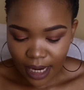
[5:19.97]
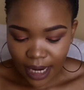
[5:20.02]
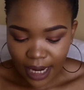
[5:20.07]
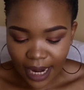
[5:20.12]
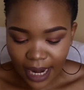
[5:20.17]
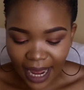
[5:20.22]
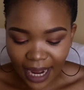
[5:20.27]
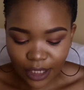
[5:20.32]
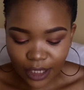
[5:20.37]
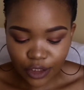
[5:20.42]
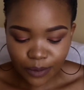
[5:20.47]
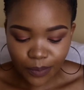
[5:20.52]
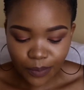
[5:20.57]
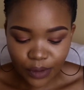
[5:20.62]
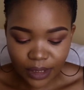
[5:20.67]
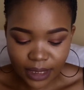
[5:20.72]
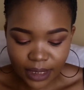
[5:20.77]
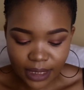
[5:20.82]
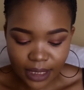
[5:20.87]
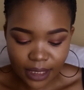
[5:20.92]
Lash
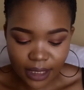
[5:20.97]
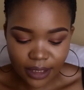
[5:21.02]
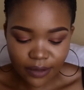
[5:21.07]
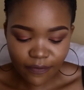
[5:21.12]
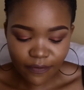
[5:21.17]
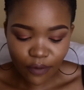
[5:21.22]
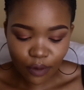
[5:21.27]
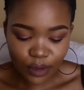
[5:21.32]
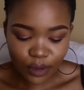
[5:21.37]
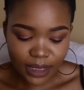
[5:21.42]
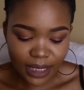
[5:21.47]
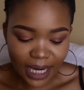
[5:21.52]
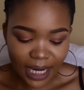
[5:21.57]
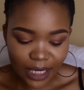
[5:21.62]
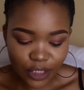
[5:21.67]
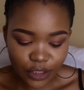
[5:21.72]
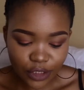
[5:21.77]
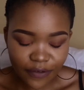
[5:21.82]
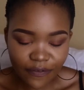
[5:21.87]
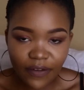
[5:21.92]
Princess False
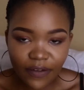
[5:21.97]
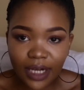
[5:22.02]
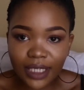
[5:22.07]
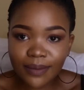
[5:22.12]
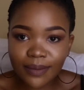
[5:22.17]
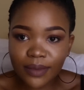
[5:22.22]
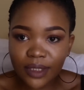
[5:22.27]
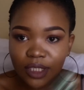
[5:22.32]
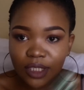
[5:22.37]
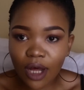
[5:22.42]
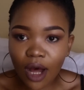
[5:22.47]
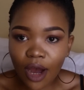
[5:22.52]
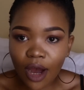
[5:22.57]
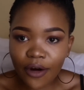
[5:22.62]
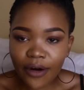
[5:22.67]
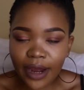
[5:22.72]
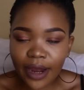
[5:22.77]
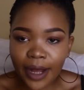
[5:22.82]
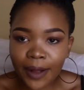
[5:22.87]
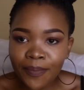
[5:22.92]
Lash Effect
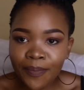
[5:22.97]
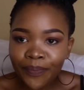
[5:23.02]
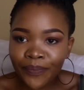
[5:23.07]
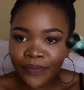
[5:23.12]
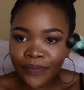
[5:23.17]
Mascara,